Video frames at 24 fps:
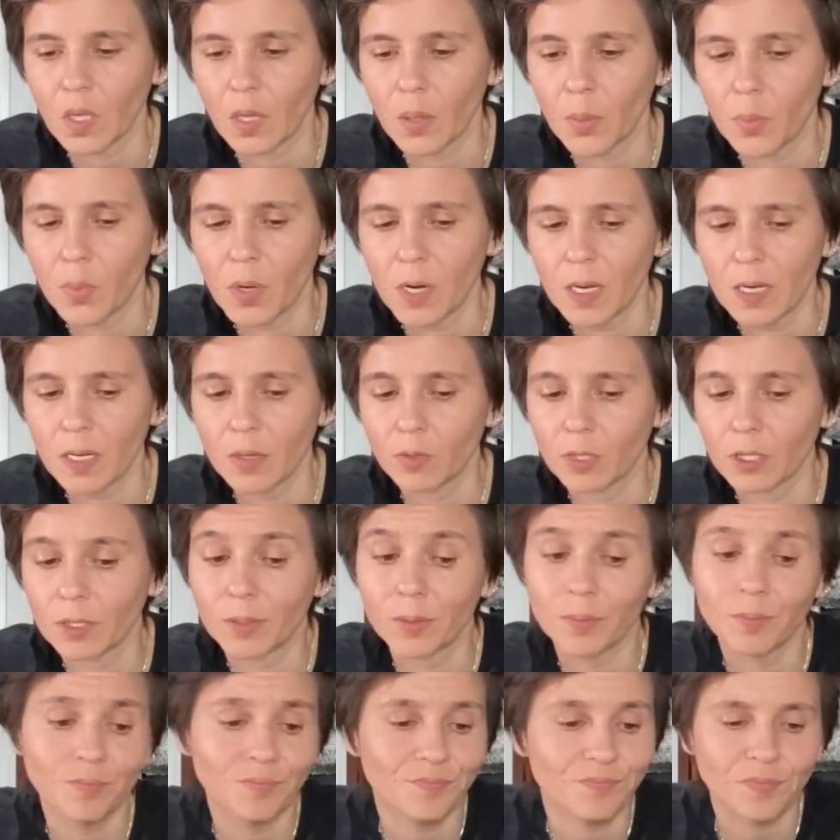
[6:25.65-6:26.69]
But anyways,
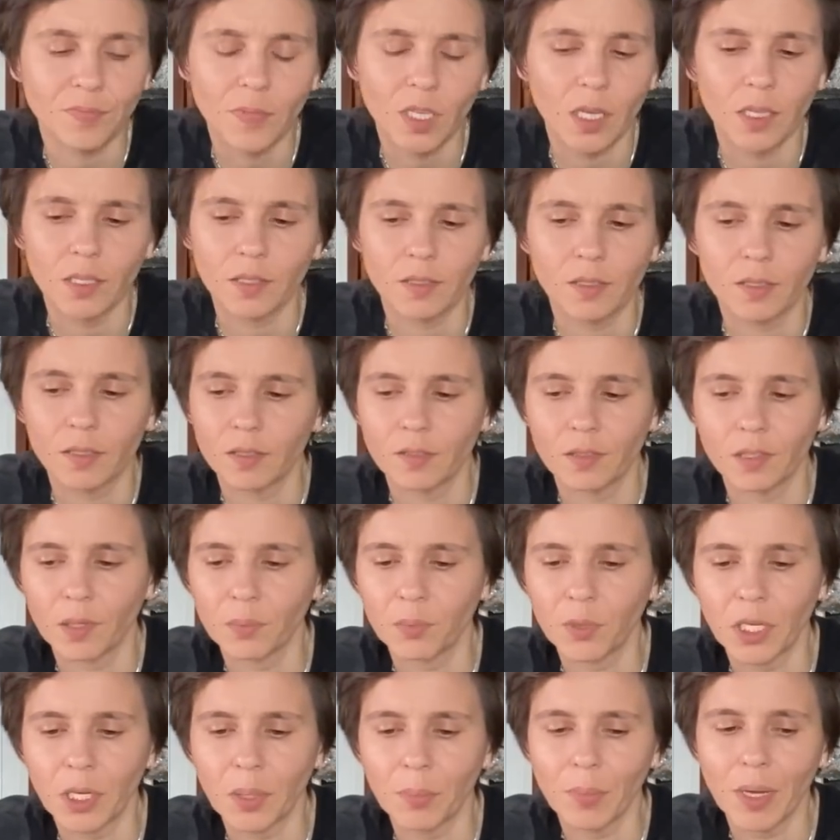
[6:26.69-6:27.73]
it's
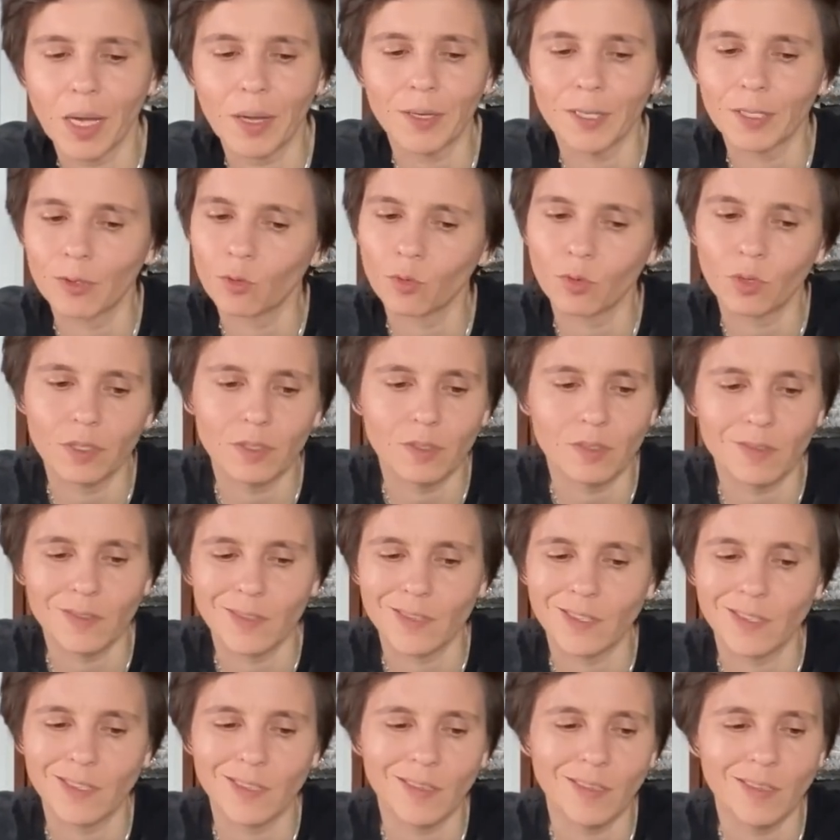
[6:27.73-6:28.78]
something about it
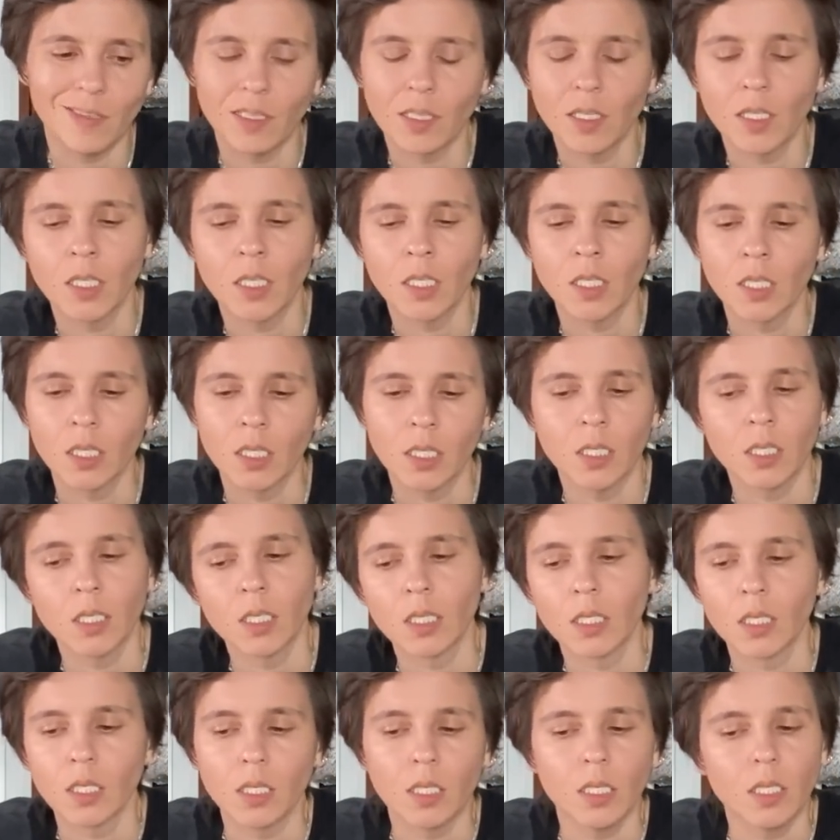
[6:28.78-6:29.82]
wasn't
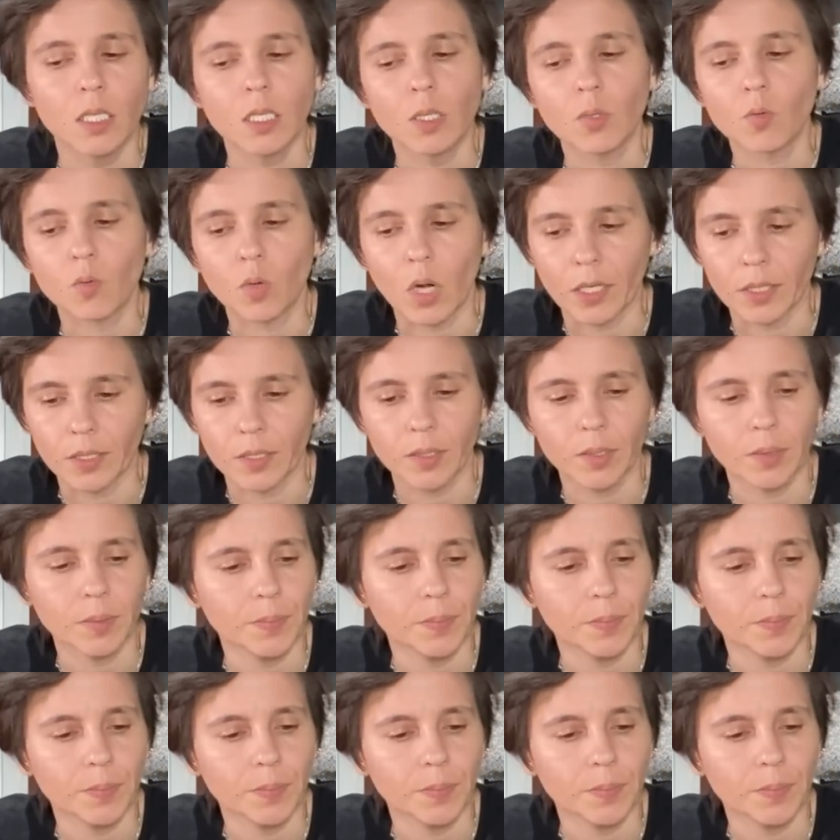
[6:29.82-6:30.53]
right,